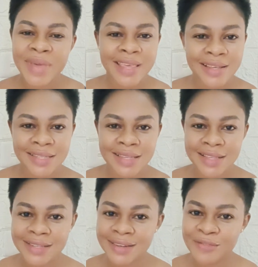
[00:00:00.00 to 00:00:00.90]
make your
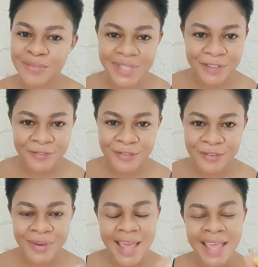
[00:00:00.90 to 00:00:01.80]
skin to look
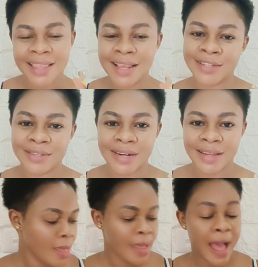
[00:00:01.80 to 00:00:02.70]
beautiful and natural.
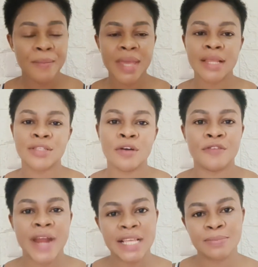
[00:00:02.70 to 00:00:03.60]
I made this
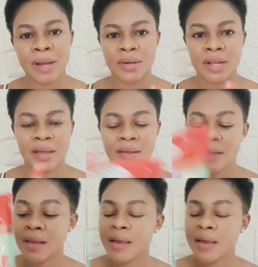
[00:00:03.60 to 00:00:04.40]
of rice powder.